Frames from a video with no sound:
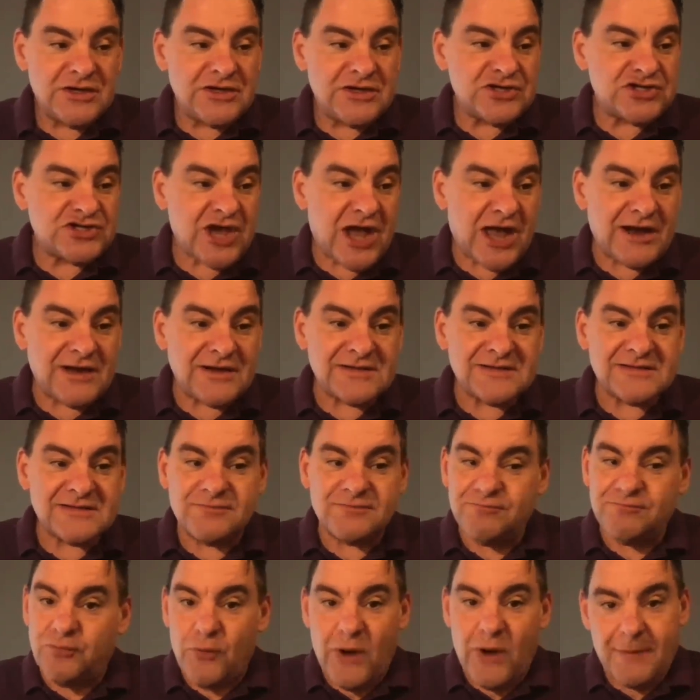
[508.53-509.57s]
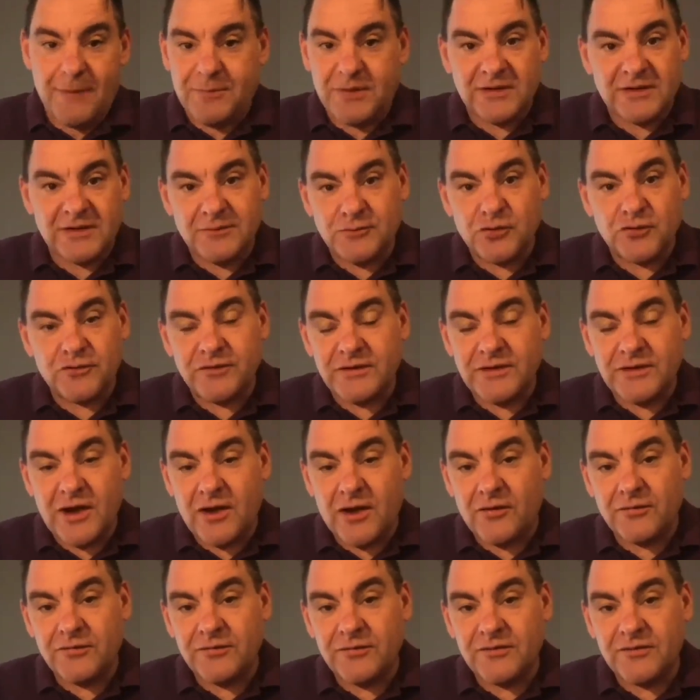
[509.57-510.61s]
China's rapidly moving
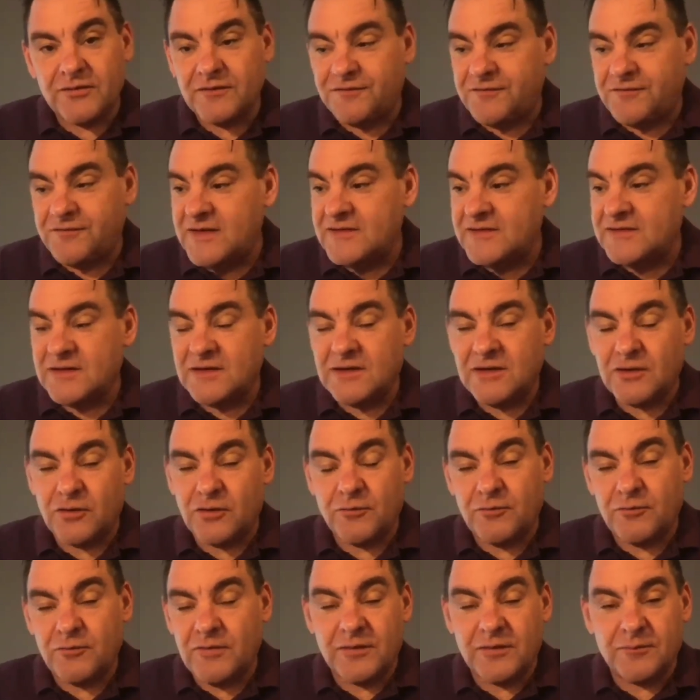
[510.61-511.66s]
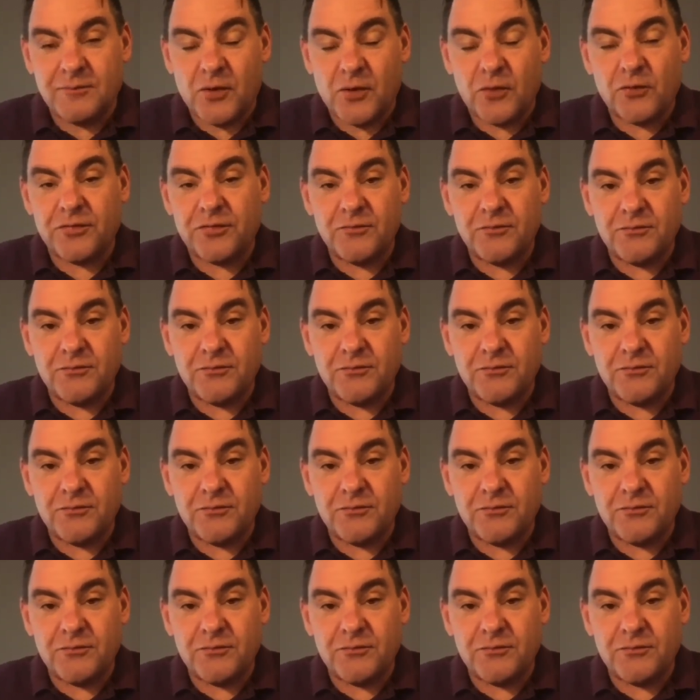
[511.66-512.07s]
down the phase, in both